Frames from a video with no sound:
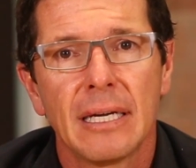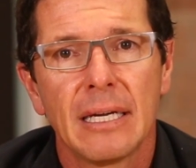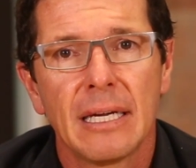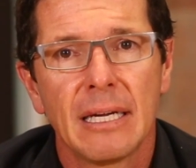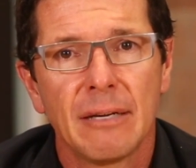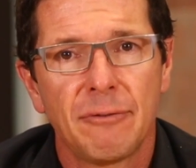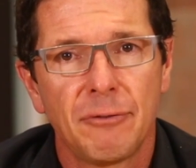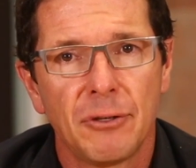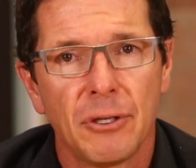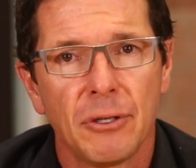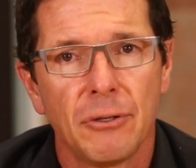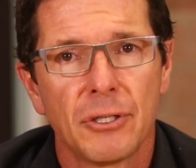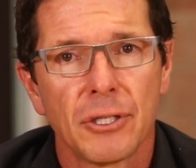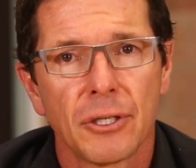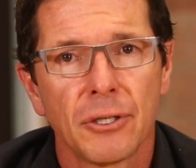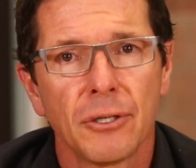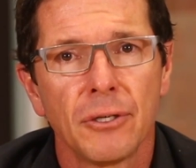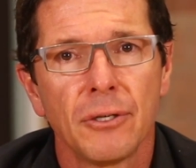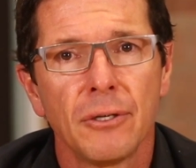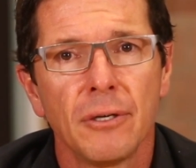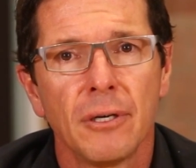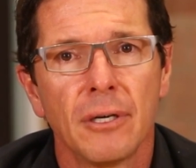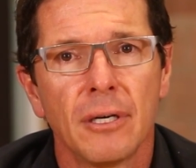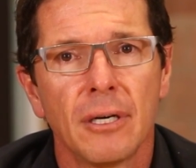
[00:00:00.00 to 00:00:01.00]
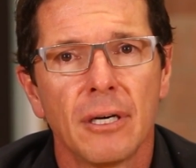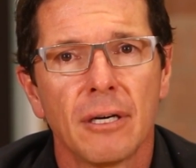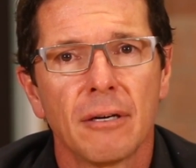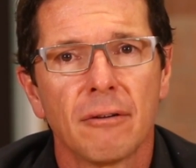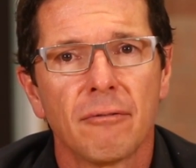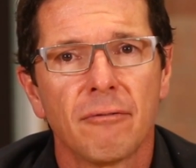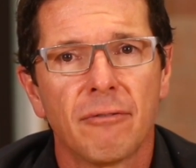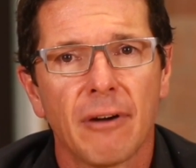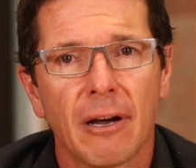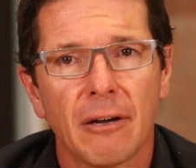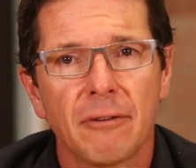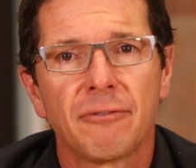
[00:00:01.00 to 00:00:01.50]
If you do,
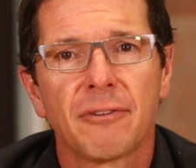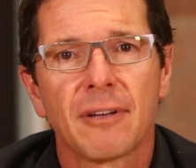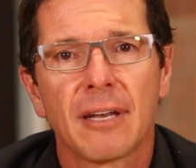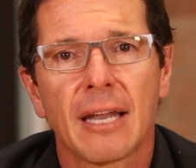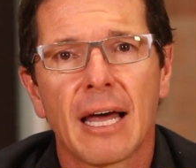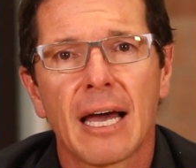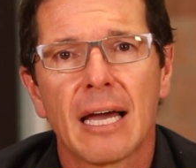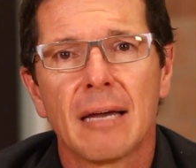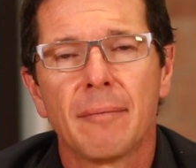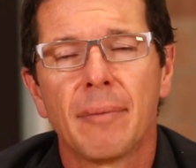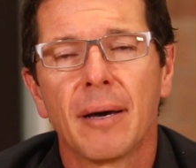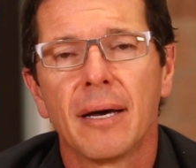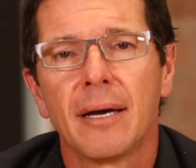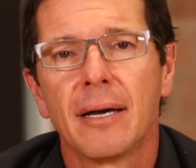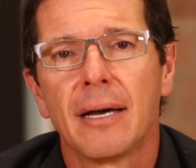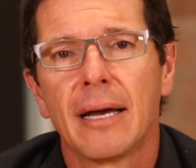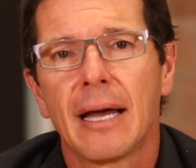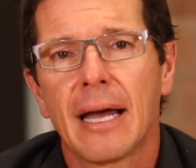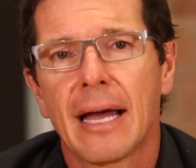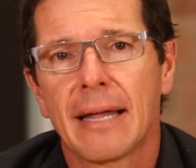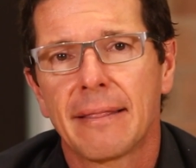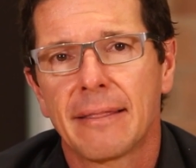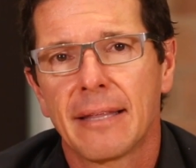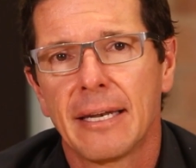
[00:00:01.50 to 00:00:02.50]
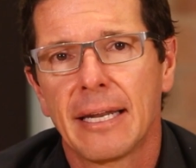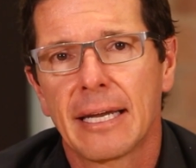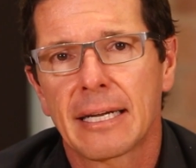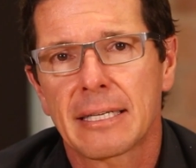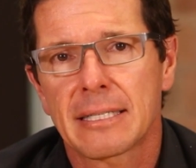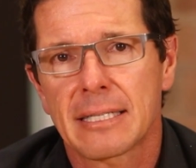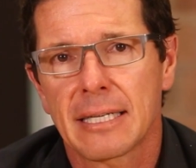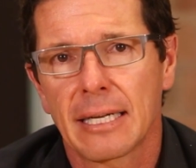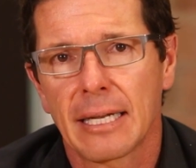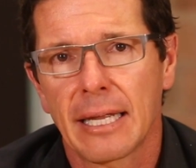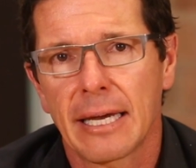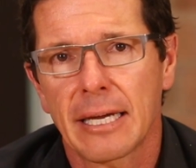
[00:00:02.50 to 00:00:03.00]
vote for Labor at the
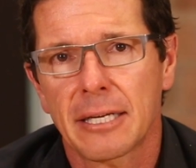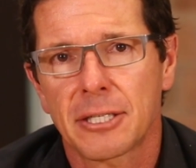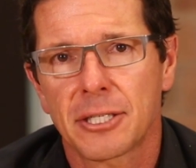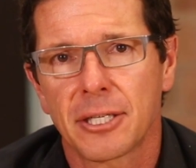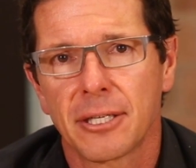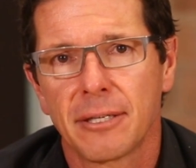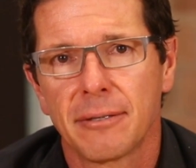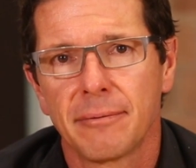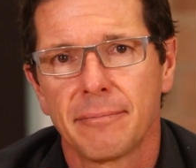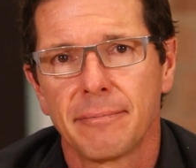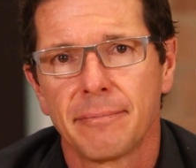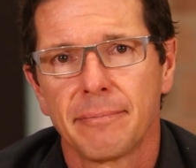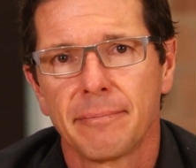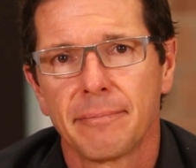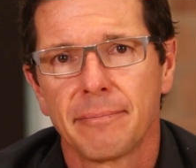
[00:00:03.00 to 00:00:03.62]
next election.